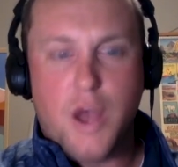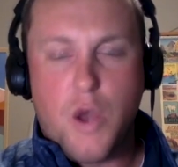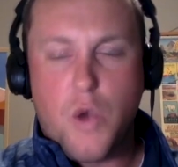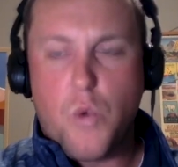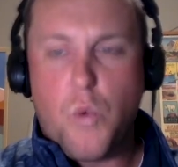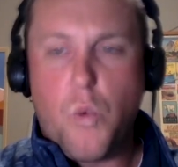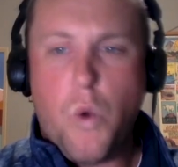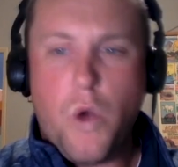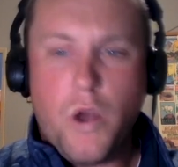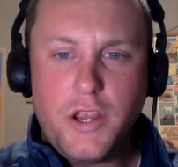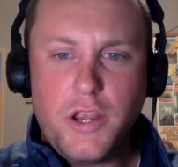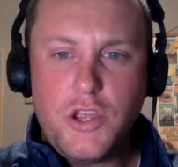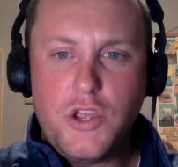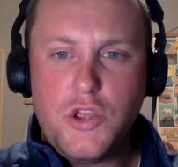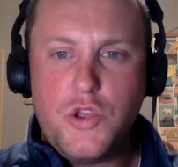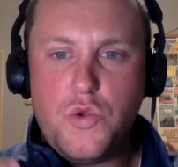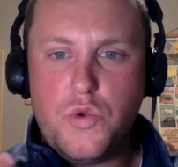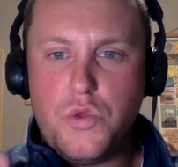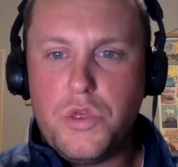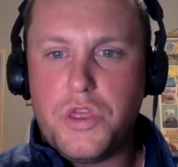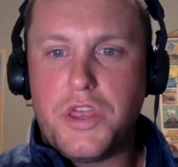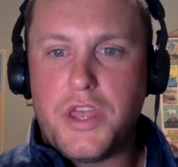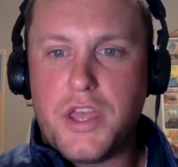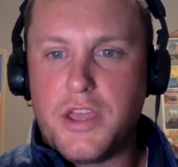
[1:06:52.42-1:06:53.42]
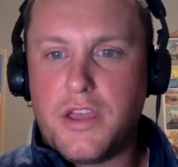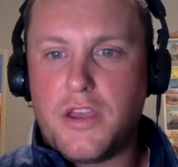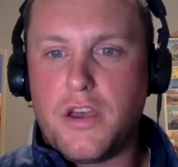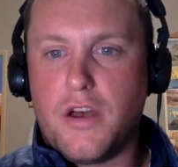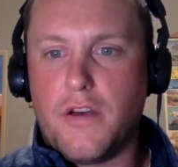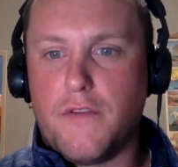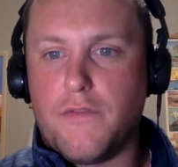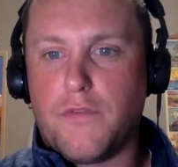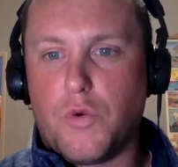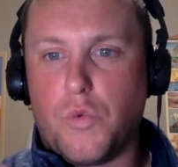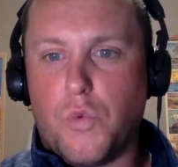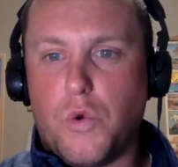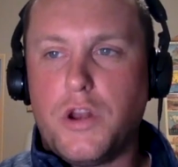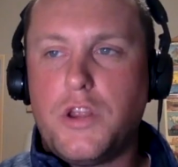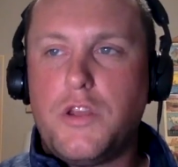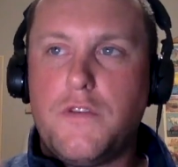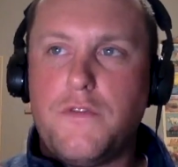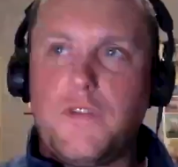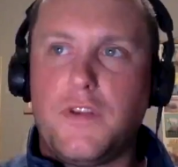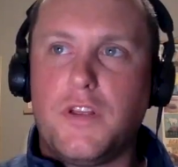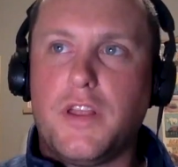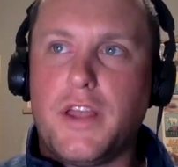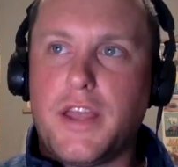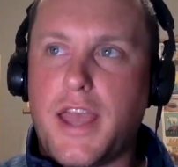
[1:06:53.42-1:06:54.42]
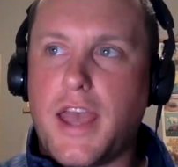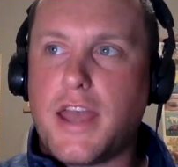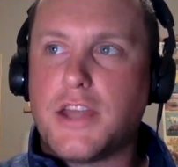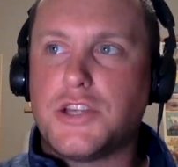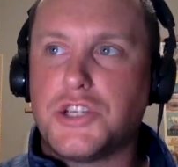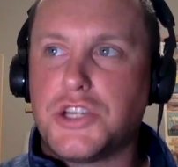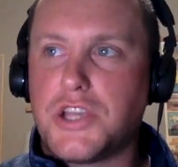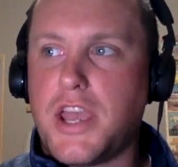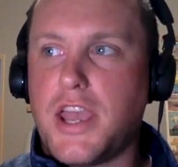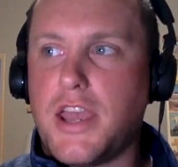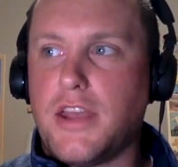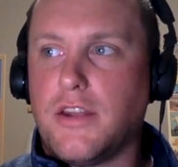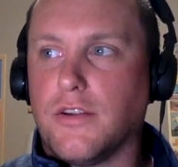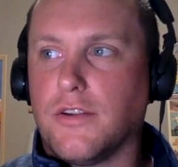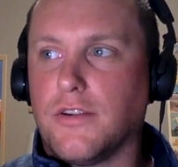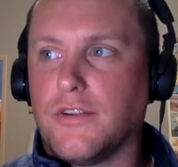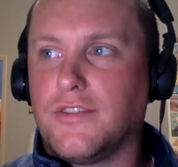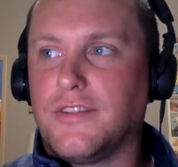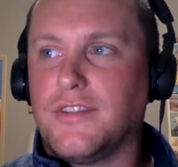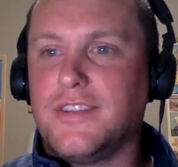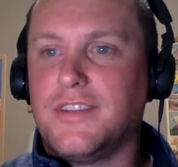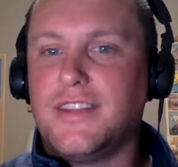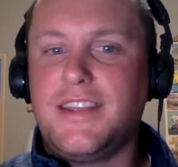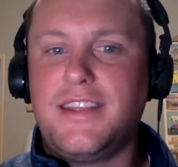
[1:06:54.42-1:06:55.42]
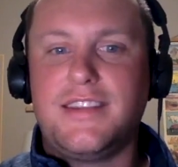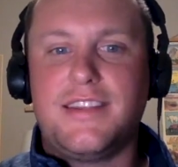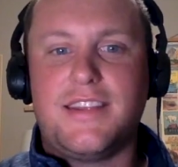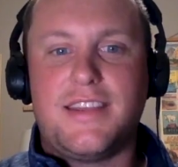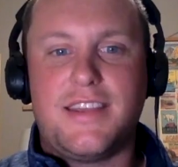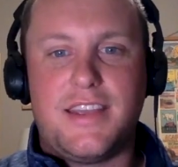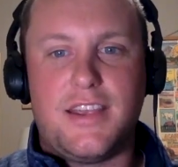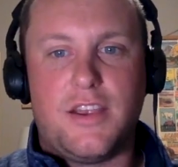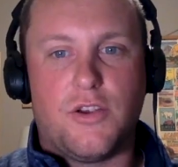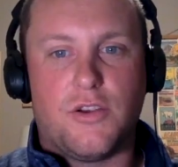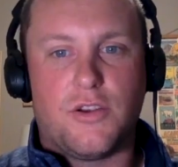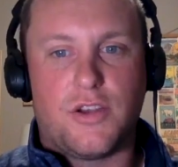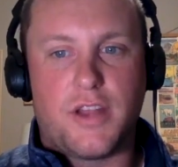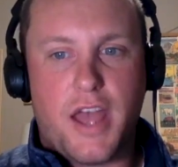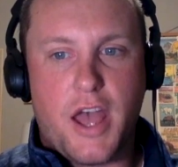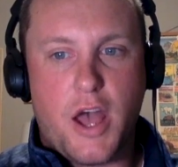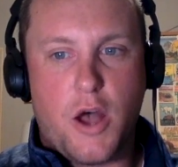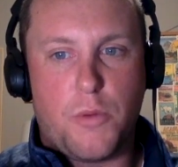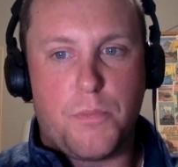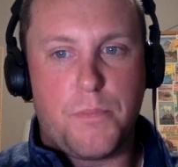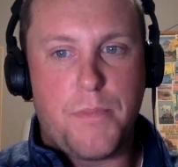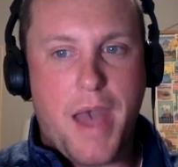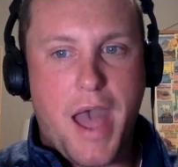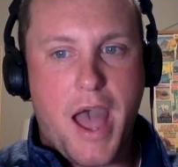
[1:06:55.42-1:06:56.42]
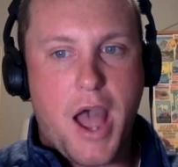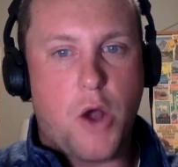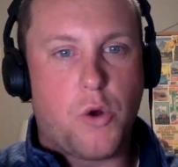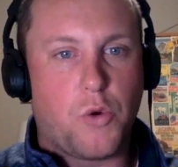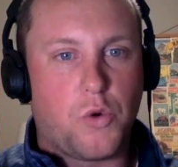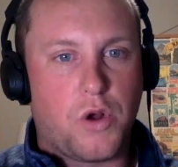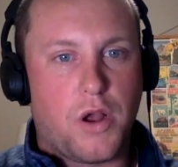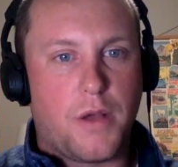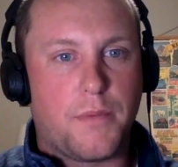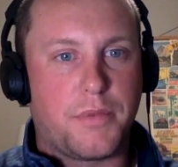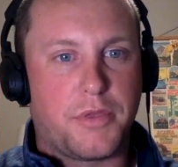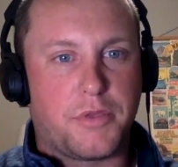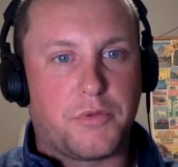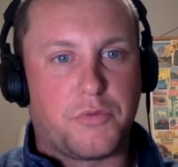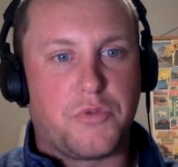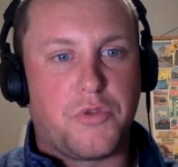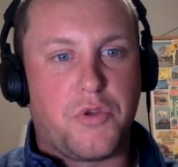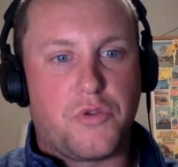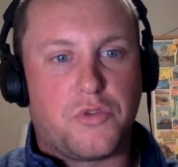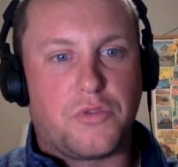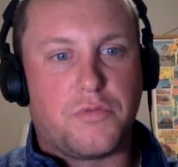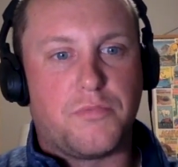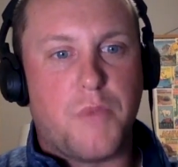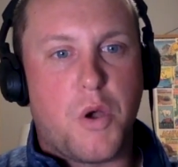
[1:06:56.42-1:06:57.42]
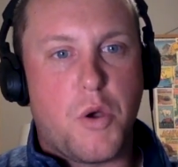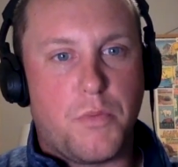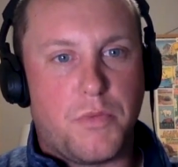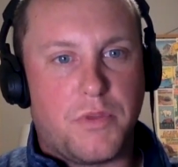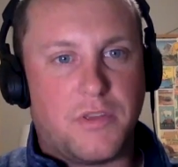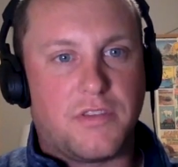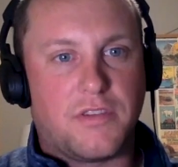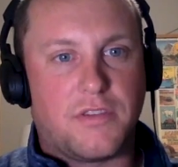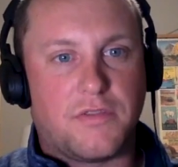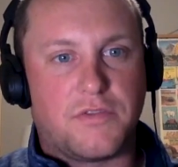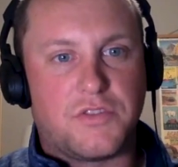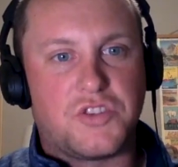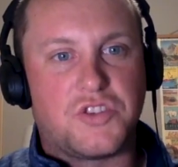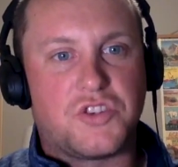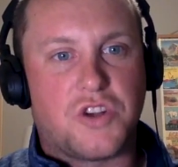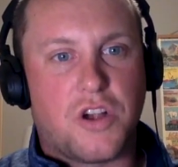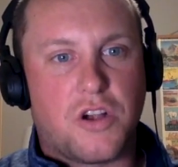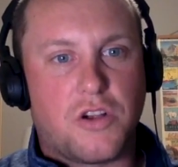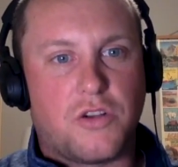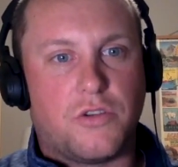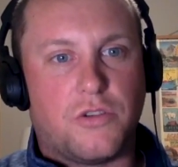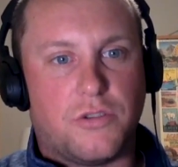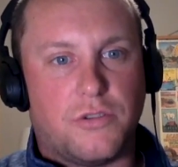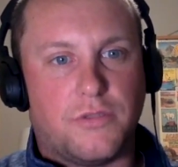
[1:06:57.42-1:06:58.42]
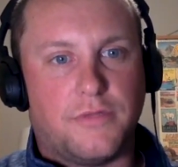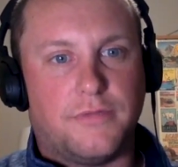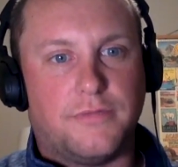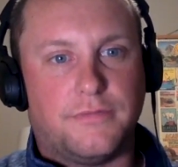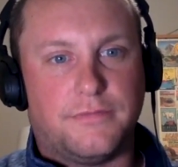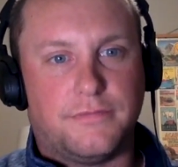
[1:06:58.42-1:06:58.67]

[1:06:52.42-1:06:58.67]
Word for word: what do you think of or what do you feel like educators need to hear to help power up through those moments of struggle